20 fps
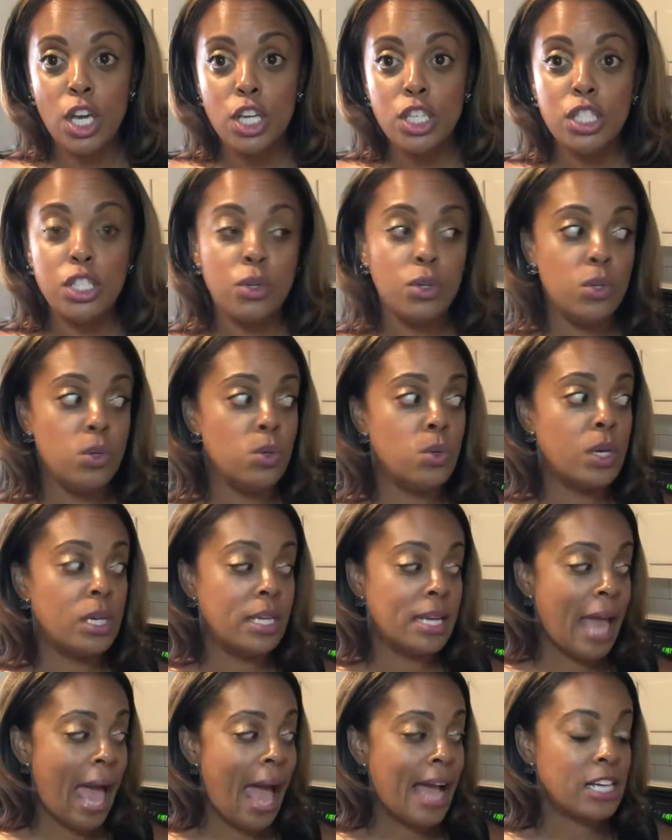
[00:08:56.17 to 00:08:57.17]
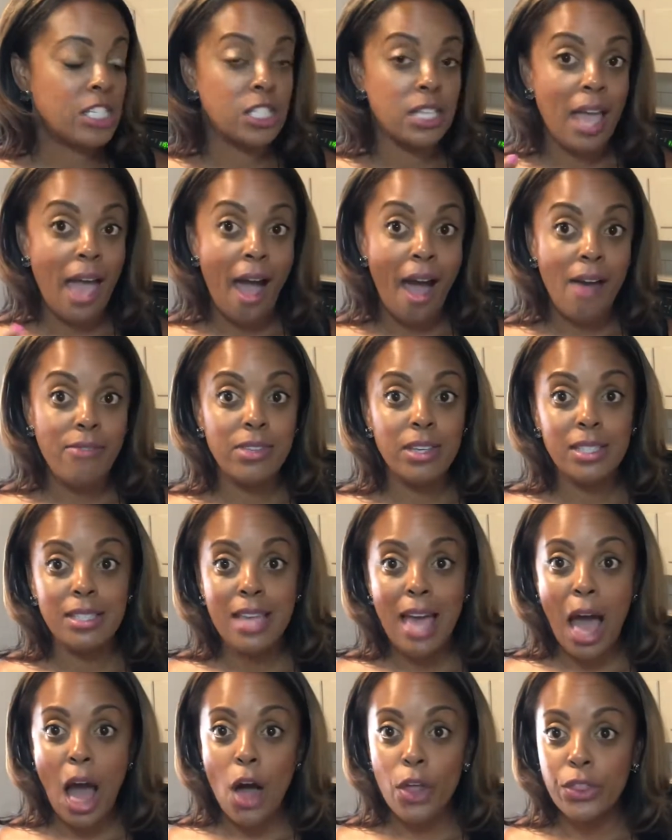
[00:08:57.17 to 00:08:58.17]
so you can actually have these
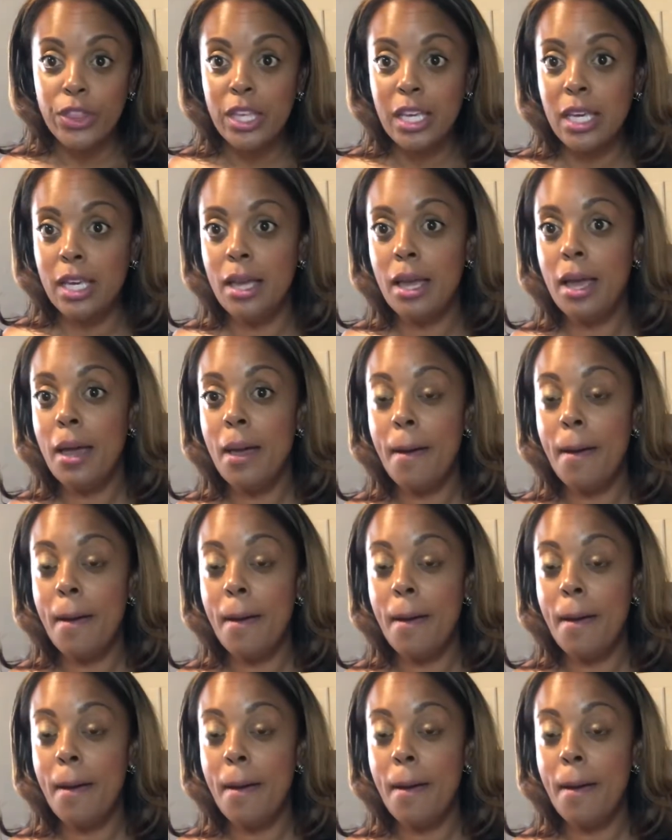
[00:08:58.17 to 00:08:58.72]
healthy